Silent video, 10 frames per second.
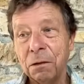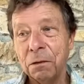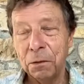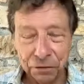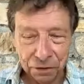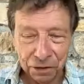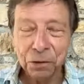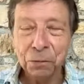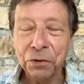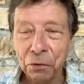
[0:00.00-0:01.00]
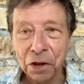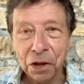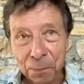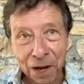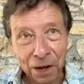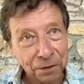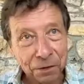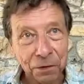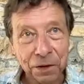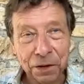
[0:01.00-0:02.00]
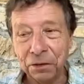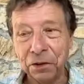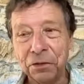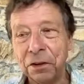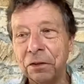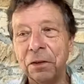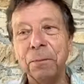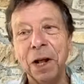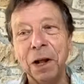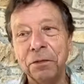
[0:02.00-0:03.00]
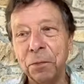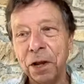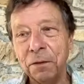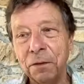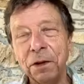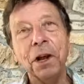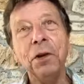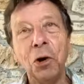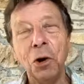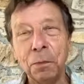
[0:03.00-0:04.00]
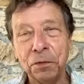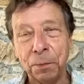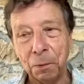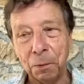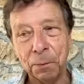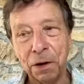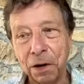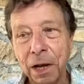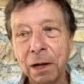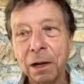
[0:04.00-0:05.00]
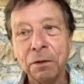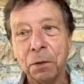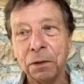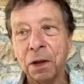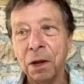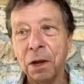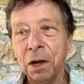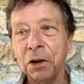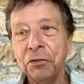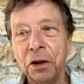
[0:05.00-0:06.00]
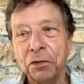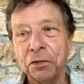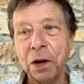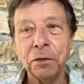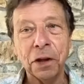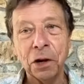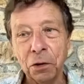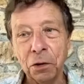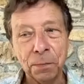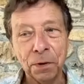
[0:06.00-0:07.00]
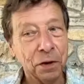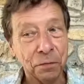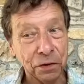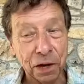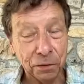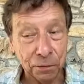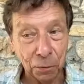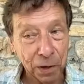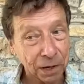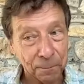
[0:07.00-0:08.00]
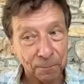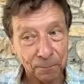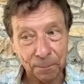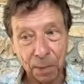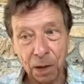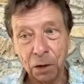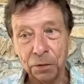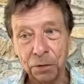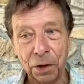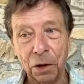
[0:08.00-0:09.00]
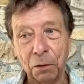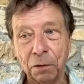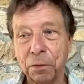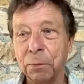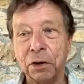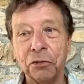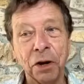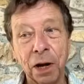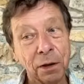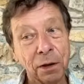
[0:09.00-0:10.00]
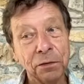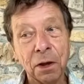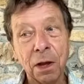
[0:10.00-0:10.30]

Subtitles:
which you were talking about redundant churches in Belgium. We have an enormous problem here in England with a church closing almost every day of the week over the whole of the British Isles.